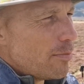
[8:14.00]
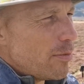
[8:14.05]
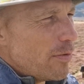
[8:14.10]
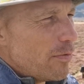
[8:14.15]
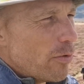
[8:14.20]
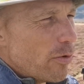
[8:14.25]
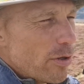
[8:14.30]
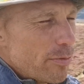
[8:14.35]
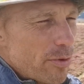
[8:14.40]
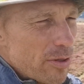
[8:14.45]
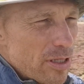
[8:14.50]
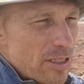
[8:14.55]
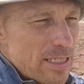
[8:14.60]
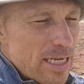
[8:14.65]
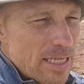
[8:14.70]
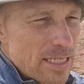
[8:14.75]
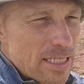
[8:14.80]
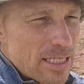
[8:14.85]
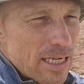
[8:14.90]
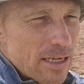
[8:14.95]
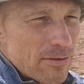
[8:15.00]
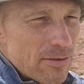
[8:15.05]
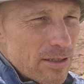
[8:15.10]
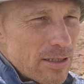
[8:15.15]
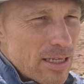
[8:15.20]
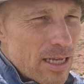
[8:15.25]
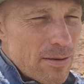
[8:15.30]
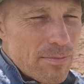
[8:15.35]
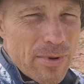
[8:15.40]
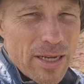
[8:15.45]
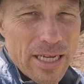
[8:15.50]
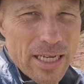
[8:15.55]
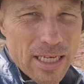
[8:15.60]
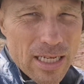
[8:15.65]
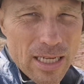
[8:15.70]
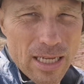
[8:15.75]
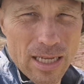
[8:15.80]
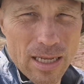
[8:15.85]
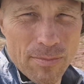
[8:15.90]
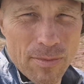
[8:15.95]
before we put the tents down, and then make it
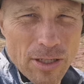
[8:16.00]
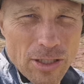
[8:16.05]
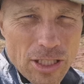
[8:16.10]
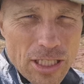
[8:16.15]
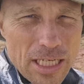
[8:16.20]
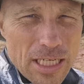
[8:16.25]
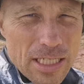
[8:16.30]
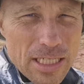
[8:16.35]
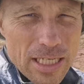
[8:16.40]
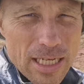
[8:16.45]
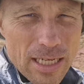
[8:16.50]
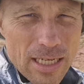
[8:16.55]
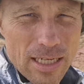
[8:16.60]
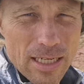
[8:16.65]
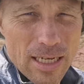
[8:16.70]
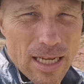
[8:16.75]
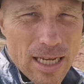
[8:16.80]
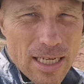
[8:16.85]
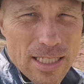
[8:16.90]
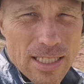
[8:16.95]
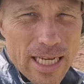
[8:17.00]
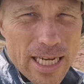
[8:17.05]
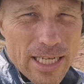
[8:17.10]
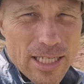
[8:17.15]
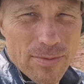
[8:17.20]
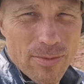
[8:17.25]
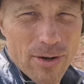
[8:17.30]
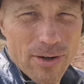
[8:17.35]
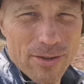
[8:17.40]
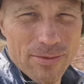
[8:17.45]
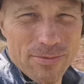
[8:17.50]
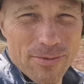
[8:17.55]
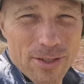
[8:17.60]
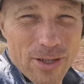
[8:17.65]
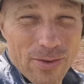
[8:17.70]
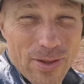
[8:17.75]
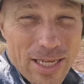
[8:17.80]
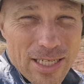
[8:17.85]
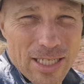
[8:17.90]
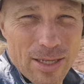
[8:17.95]
a much easier last day tomorrow.
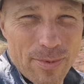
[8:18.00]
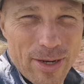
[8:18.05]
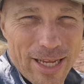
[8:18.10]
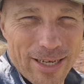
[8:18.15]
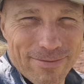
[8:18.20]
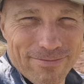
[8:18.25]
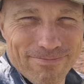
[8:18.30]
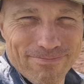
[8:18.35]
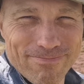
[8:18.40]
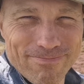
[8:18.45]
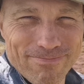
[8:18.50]
So that's the plan.